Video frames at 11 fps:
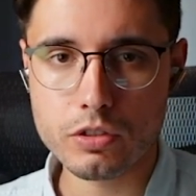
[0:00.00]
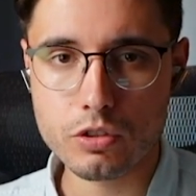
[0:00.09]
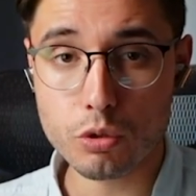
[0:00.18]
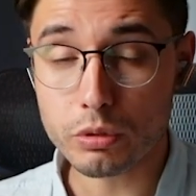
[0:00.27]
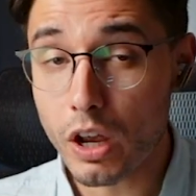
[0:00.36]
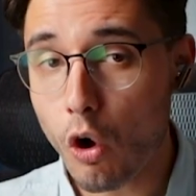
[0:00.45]

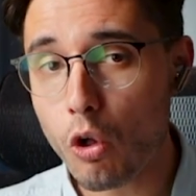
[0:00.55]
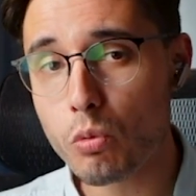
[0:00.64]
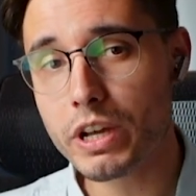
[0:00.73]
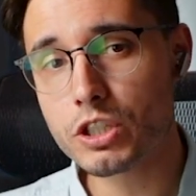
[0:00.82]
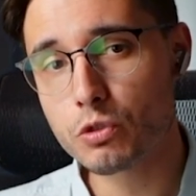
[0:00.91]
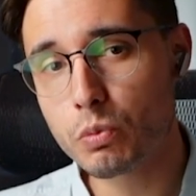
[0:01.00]
So they
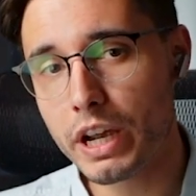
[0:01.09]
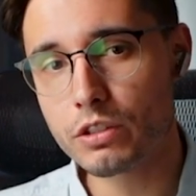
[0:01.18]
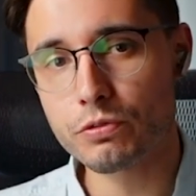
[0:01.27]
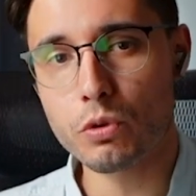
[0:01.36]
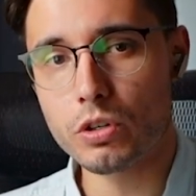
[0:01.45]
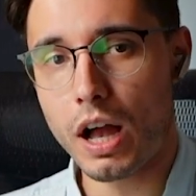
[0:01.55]
always wait
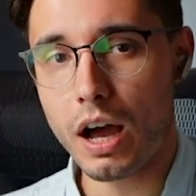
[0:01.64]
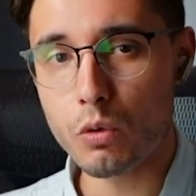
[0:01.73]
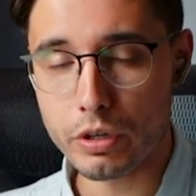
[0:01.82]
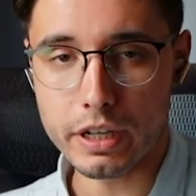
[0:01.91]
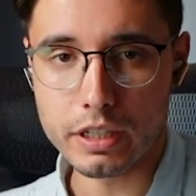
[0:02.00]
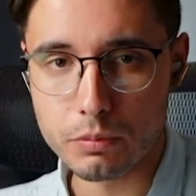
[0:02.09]
for
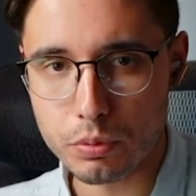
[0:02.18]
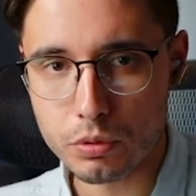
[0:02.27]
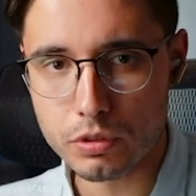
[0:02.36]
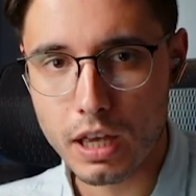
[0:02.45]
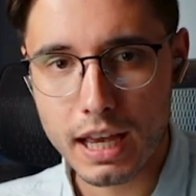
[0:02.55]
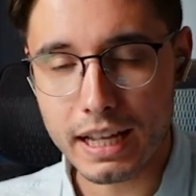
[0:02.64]
our
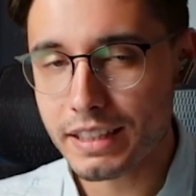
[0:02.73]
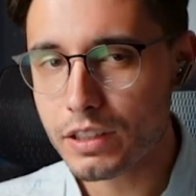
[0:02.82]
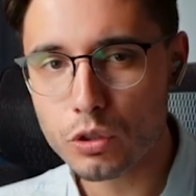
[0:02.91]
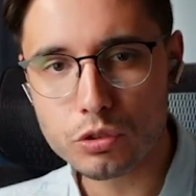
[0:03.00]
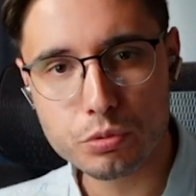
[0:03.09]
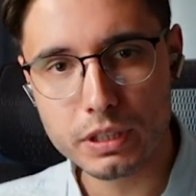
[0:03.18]
input and they
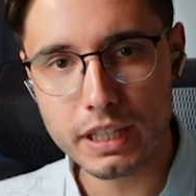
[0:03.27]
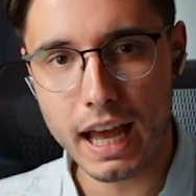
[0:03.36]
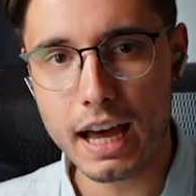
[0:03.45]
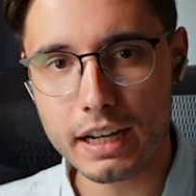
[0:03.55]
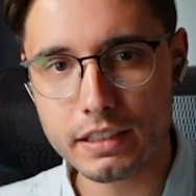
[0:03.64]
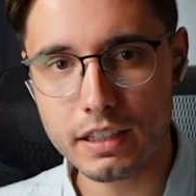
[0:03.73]
don't really
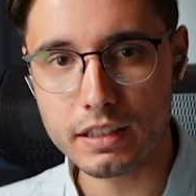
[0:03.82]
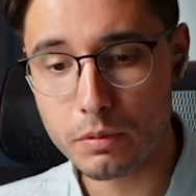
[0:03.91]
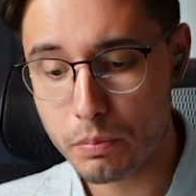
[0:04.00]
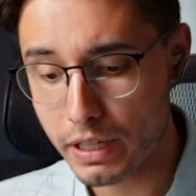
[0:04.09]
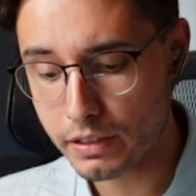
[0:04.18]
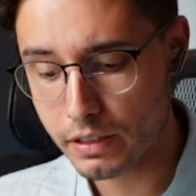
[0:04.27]
act
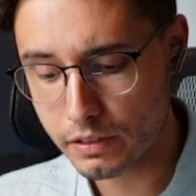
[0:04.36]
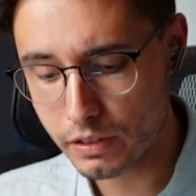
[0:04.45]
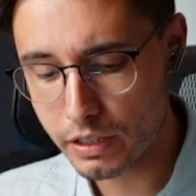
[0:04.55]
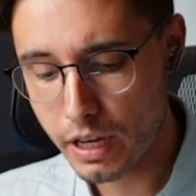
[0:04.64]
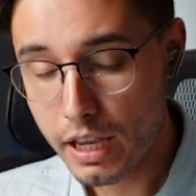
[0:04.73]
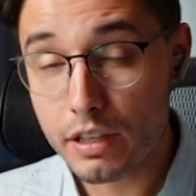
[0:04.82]
independently.